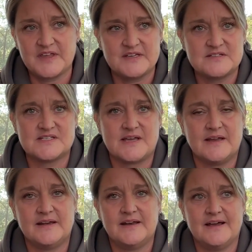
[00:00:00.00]
things,
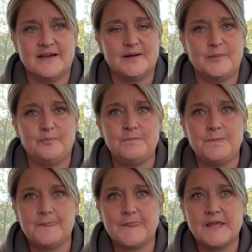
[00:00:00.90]
and
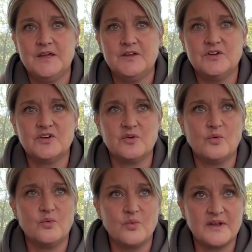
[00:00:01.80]

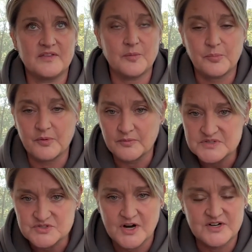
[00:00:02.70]
what the
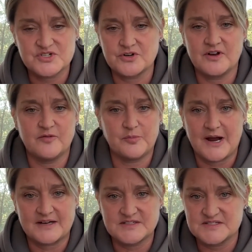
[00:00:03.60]
structure of
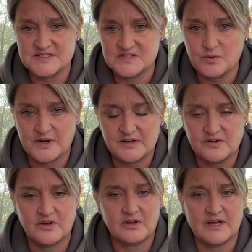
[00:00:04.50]
practice is going to
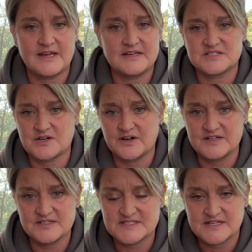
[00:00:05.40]
look like, starting
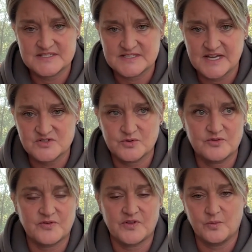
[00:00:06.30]
to set a schedule
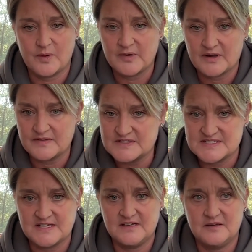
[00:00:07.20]
for the women on the
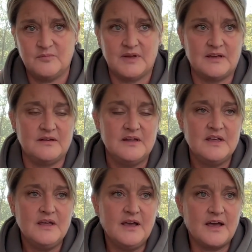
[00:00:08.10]
team, and
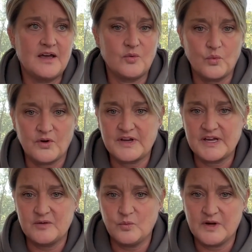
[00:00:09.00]

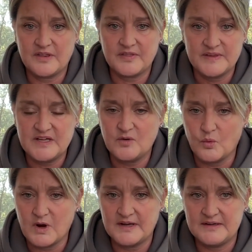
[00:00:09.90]
working with League
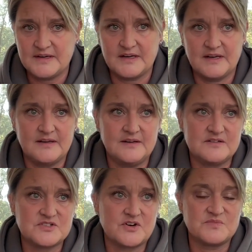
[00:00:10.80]
One in
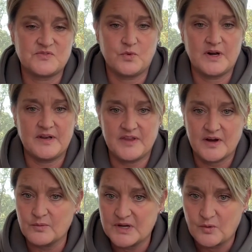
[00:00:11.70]
terms of what
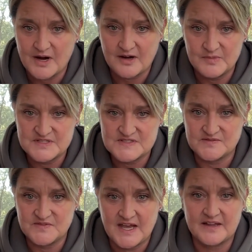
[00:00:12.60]
their requirements
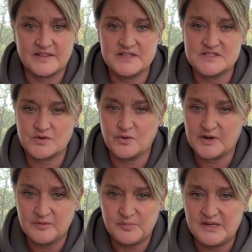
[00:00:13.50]
of the athletes are
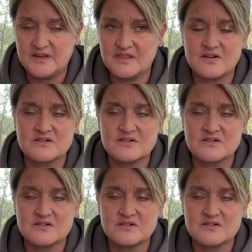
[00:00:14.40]
going to be.